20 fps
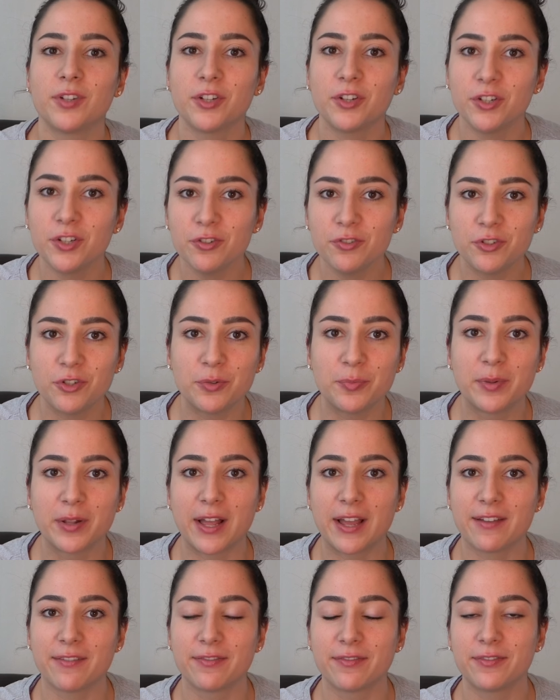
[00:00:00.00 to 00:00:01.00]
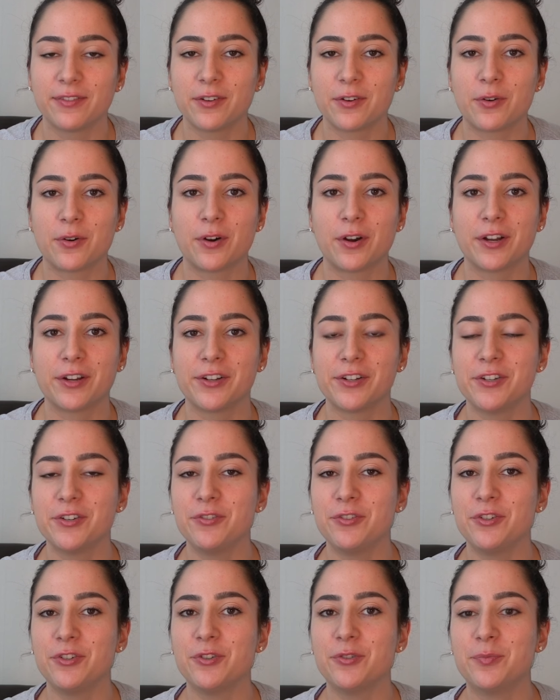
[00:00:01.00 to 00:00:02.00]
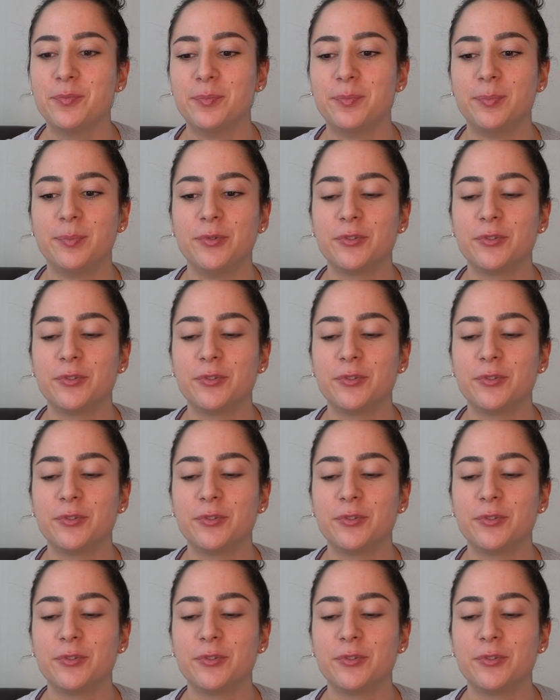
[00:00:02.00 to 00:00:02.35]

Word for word: your YouTube life or your YouTube